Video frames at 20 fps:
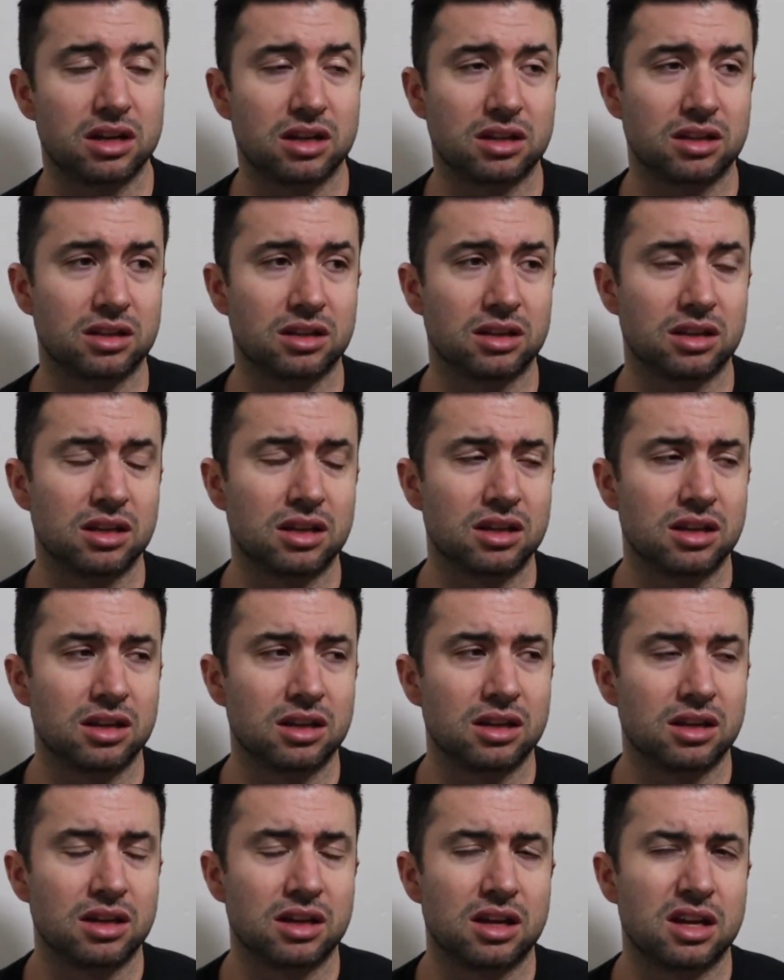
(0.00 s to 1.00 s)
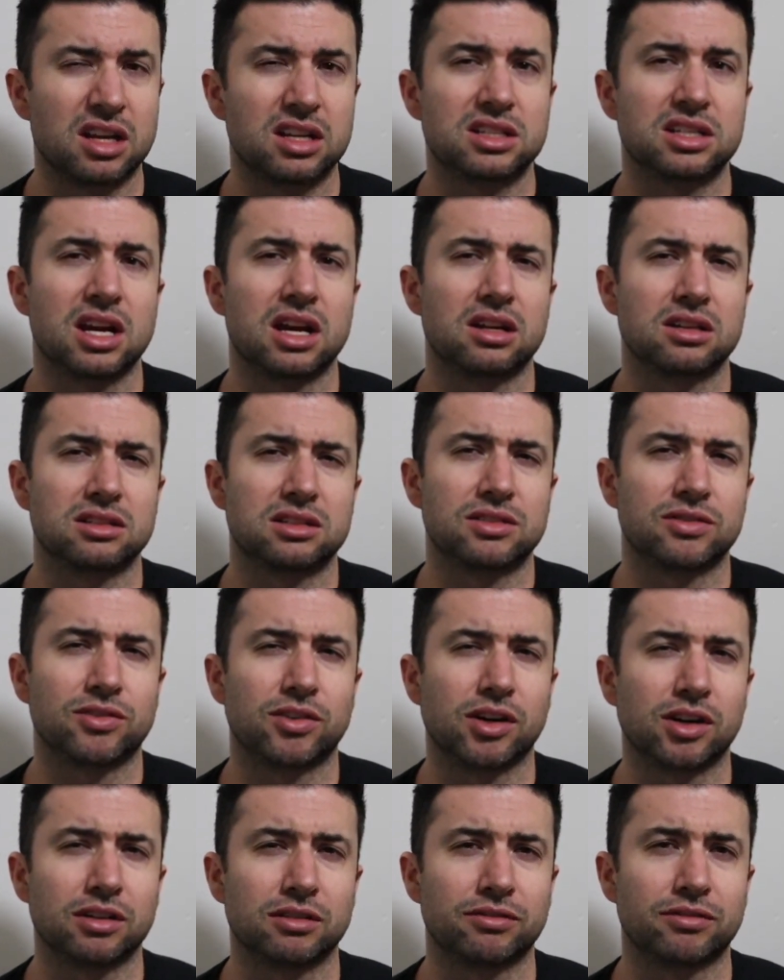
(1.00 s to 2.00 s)
And it sounds
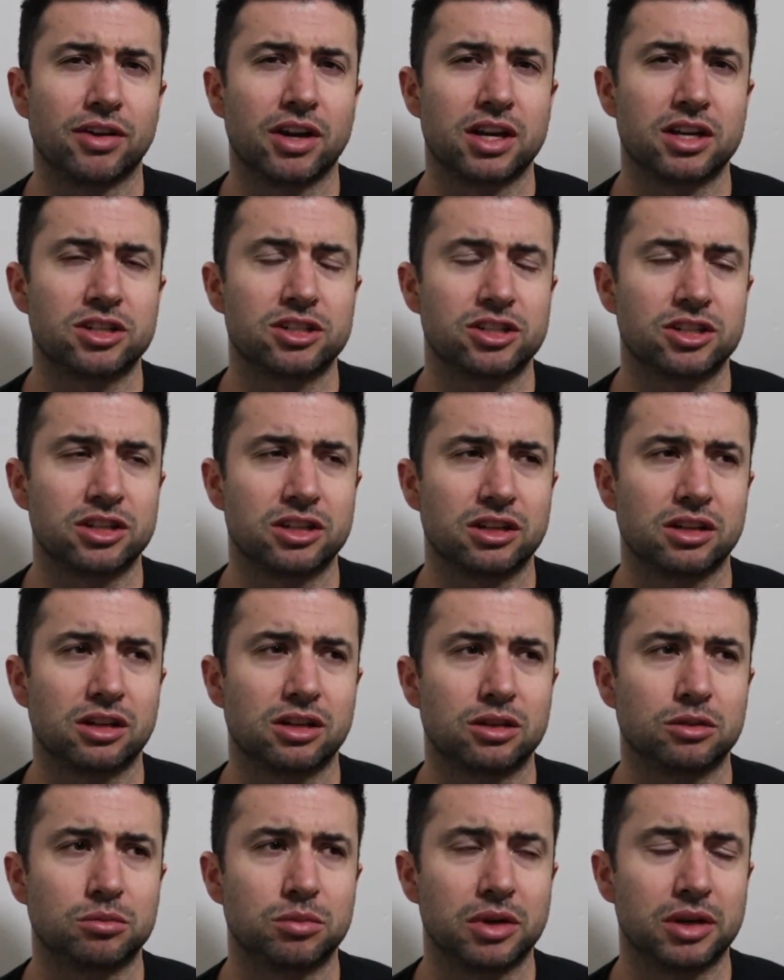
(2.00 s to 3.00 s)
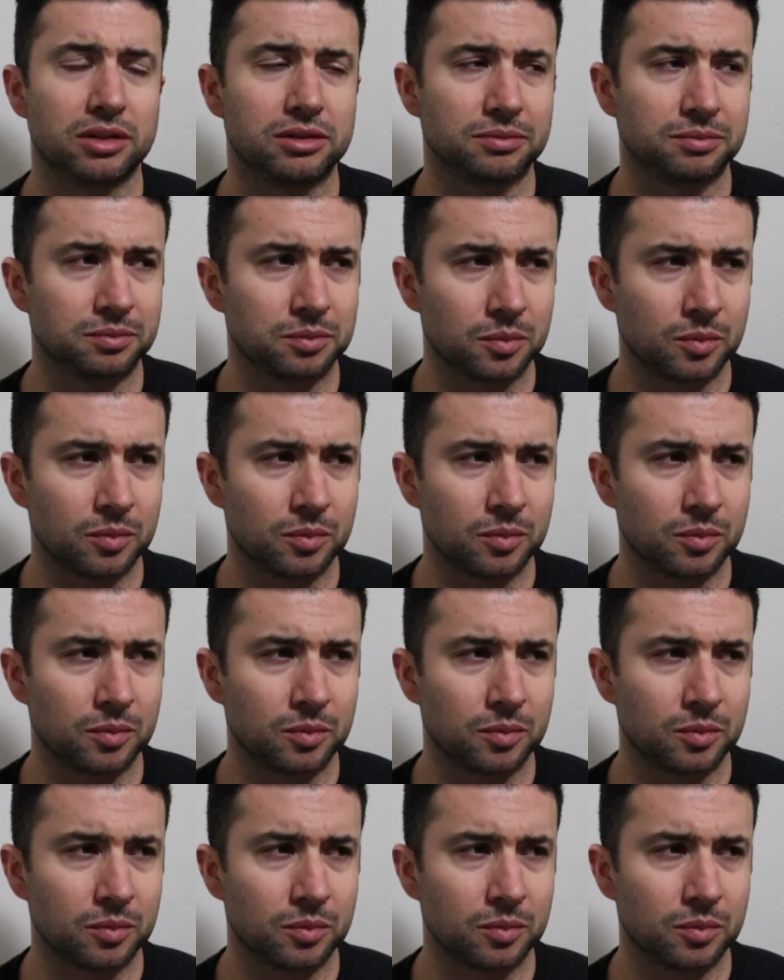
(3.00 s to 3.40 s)
far-fetched, you know, but